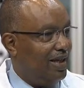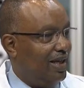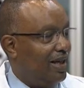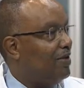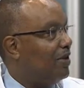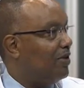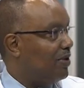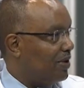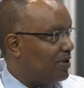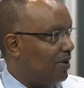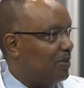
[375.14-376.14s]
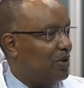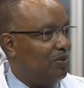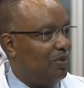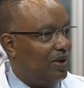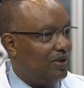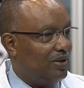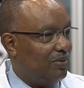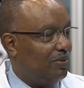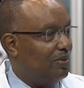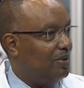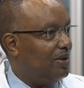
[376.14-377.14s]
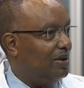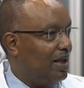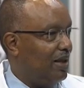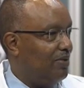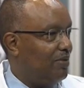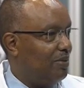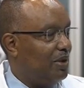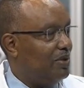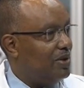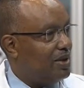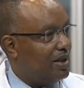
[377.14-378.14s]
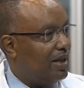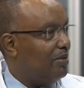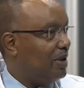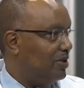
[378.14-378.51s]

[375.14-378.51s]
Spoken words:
And the third option was now for me to decide what to